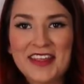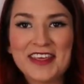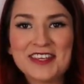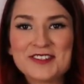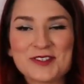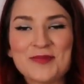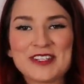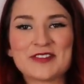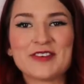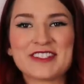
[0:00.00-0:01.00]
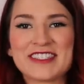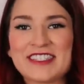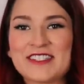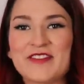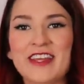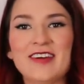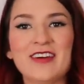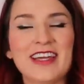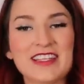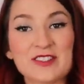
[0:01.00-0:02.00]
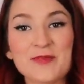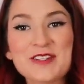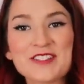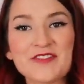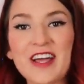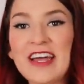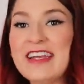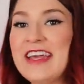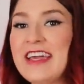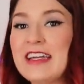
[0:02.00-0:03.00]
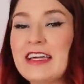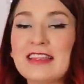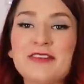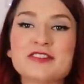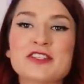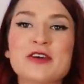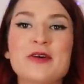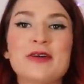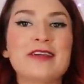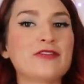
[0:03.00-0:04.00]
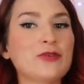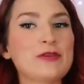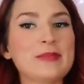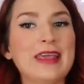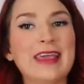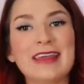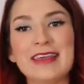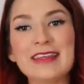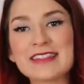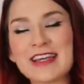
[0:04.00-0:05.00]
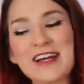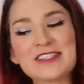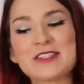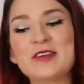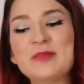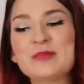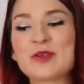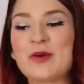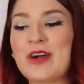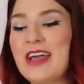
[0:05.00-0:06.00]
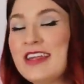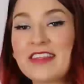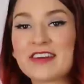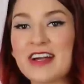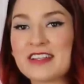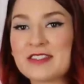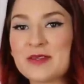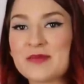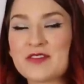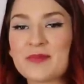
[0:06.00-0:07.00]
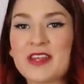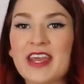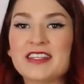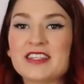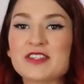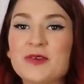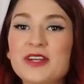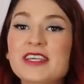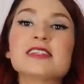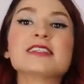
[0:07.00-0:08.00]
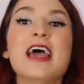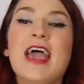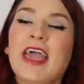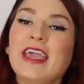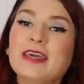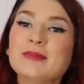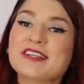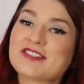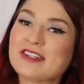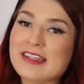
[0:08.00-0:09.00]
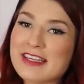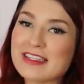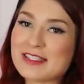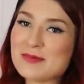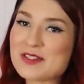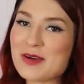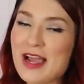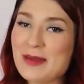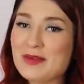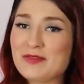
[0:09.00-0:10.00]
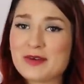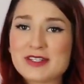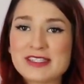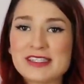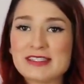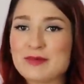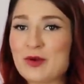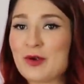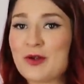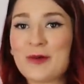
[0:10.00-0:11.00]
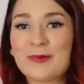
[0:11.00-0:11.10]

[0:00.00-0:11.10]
Thank you so much for watching this video. I had so much fun, and I'd love to know if you would make any of these costumes or any other costumes from the 1920s, and make sure to like and subscribe if you want to see some more